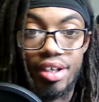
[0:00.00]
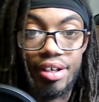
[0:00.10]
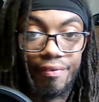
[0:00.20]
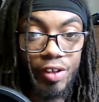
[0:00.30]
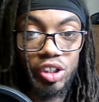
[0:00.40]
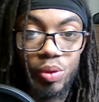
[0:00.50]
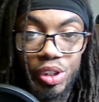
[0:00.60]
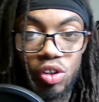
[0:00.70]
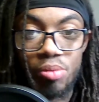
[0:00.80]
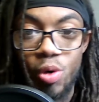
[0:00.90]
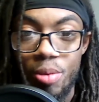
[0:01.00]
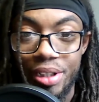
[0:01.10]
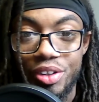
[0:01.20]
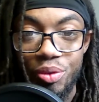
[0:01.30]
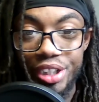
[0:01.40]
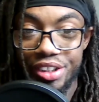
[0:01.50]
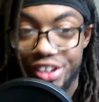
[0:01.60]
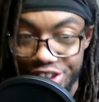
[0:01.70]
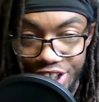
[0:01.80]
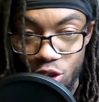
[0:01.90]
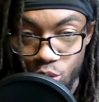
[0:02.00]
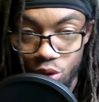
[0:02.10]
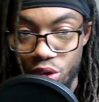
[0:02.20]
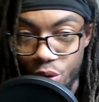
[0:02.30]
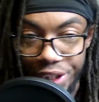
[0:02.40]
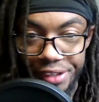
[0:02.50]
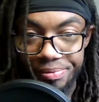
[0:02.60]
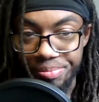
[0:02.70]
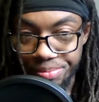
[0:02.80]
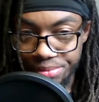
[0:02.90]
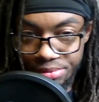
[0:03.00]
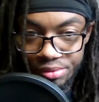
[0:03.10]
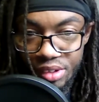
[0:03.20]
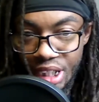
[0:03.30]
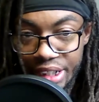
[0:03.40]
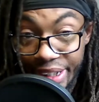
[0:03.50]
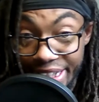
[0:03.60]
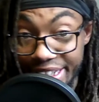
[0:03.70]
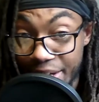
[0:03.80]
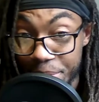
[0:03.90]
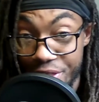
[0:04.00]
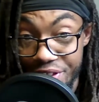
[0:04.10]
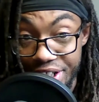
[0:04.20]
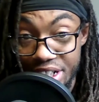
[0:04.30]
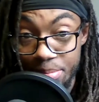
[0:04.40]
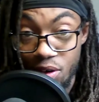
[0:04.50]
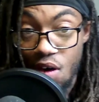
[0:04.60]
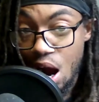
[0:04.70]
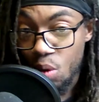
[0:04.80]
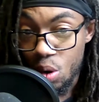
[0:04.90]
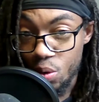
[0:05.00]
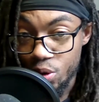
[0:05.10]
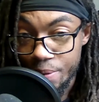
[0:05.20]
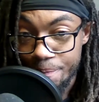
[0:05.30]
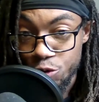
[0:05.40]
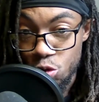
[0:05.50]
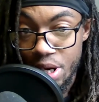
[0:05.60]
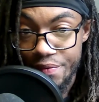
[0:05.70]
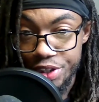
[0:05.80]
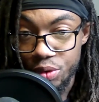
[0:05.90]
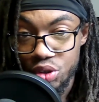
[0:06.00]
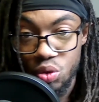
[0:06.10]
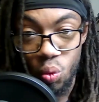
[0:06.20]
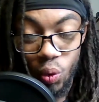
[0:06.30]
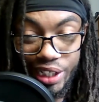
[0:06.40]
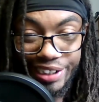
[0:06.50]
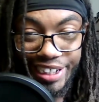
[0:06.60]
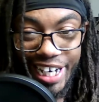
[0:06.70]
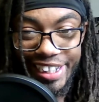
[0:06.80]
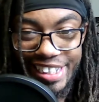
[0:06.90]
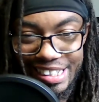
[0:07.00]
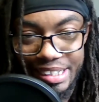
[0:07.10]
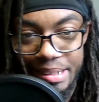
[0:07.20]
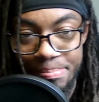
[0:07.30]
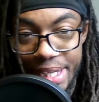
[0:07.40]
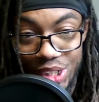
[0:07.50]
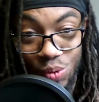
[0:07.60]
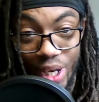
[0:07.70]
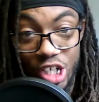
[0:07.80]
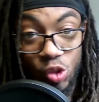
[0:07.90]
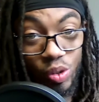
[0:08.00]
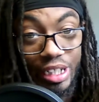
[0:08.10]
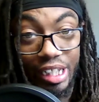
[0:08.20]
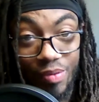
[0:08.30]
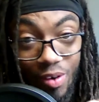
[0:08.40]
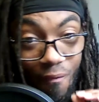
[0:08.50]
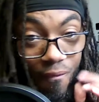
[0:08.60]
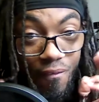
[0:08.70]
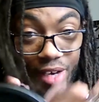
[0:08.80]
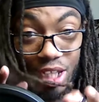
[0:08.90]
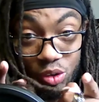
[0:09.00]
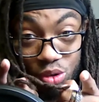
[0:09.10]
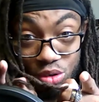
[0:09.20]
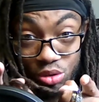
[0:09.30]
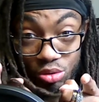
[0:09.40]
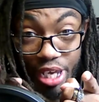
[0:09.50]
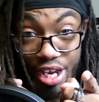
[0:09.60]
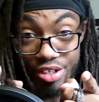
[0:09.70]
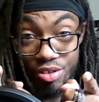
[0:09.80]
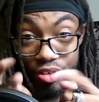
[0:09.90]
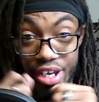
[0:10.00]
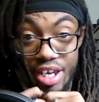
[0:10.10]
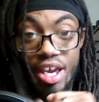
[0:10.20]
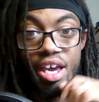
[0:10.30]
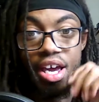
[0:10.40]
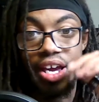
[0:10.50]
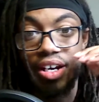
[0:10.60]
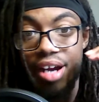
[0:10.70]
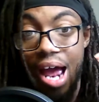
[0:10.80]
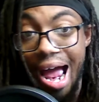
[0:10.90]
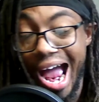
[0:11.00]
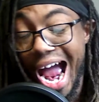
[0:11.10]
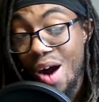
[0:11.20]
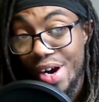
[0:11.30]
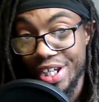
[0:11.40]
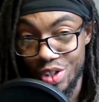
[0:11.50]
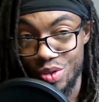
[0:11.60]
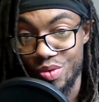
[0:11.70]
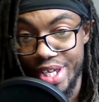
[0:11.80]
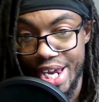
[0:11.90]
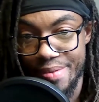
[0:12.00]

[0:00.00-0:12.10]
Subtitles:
First, I want to talk more about the direction of this channel real quick. Lately, I've been thinking about how I want to do my videos and what exactly is the best way to deliver value to you guys, okay? And how I could do that.